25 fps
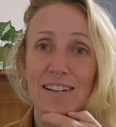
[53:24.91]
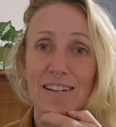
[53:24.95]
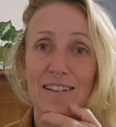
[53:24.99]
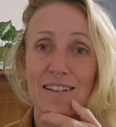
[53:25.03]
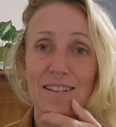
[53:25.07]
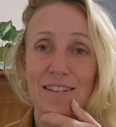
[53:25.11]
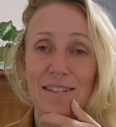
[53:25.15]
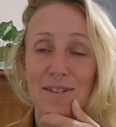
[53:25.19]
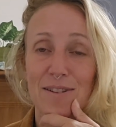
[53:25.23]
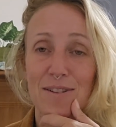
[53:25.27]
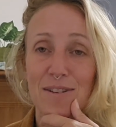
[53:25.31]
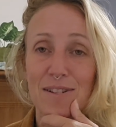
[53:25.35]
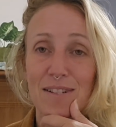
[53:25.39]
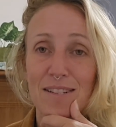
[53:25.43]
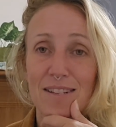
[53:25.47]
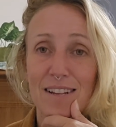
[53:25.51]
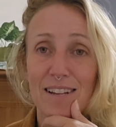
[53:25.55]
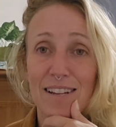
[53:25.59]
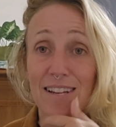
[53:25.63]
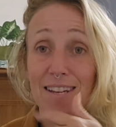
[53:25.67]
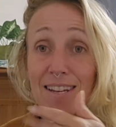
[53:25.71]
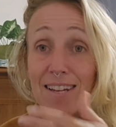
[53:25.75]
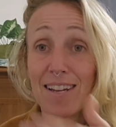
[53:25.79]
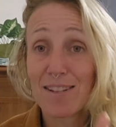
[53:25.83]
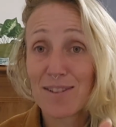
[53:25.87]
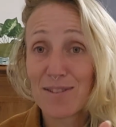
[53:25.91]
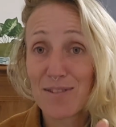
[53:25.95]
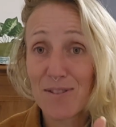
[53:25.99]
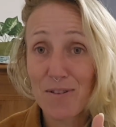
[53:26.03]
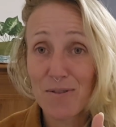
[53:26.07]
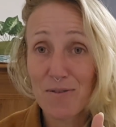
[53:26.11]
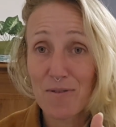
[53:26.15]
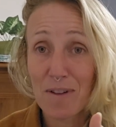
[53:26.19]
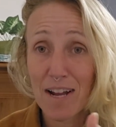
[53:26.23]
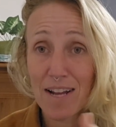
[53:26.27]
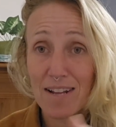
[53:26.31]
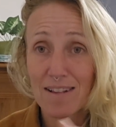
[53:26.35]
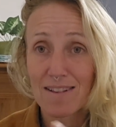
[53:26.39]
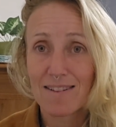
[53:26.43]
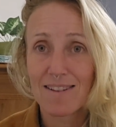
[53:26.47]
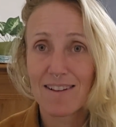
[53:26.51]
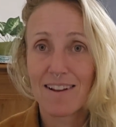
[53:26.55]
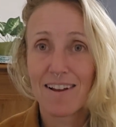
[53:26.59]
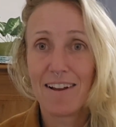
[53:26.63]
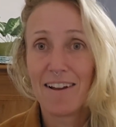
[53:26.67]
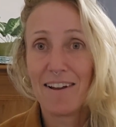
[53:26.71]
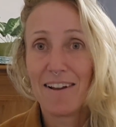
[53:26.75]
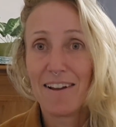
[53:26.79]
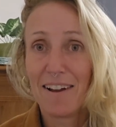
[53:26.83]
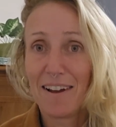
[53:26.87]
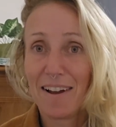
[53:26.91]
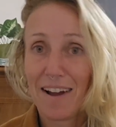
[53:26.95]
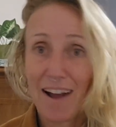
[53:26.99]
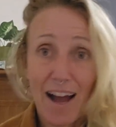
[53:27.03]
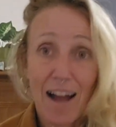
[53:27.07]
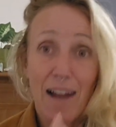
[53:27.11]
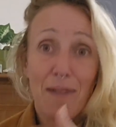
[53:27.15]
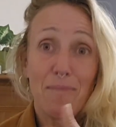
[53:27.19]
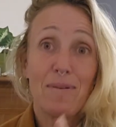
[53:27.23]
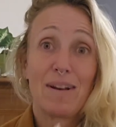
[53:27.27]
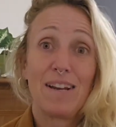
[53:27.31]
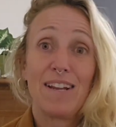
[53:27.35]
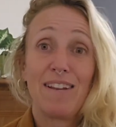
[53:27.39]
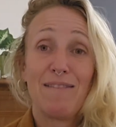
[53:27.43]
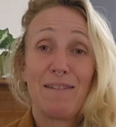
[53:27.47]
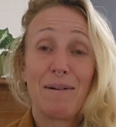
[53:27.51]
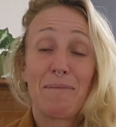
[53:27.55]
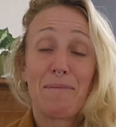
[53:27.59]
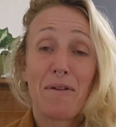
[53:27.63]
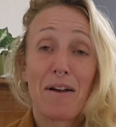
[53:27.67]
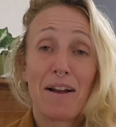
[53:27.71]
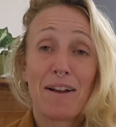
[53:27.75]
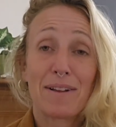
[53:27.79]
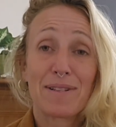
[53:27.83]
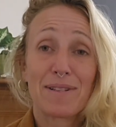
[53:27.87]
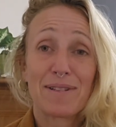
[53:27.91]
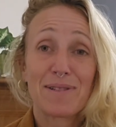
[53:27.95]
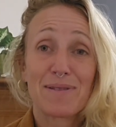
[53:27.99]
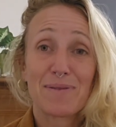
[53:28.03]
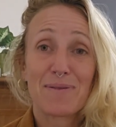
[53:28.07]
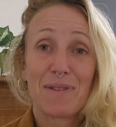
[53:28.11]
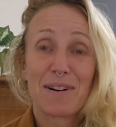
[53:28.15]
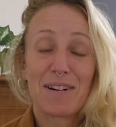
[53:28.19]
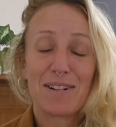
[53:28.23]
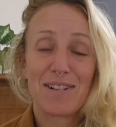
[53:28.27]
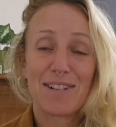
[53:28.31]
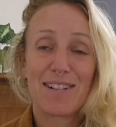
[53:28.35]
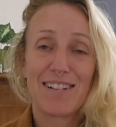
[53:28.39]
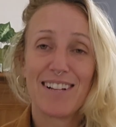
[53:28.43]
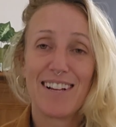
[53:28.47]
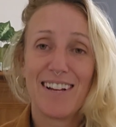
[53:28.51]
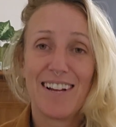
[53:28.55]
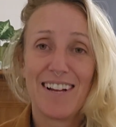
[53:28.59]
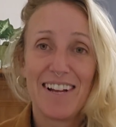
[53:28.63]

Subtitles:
It's just like, yes, you're right. I believe I'm right as well.